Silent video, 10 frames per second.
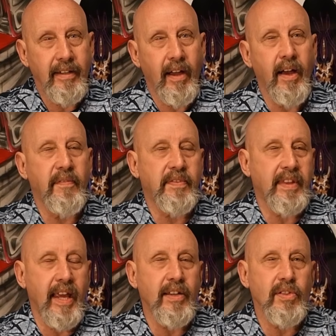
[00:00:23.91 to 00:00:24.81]
of
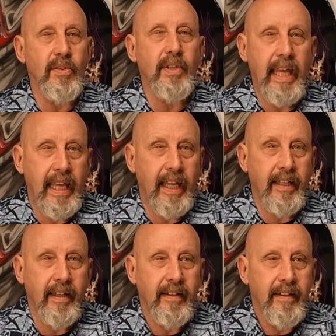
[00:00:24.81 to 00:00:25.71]
things you
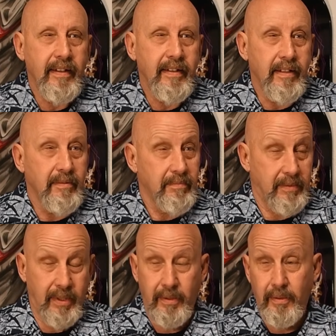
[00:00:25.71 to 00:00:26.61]
need
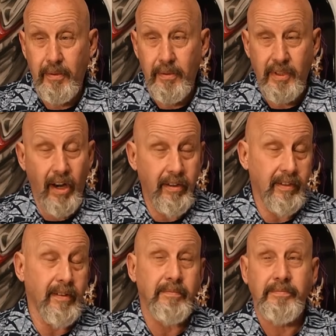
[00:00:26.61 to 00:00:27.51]
to start.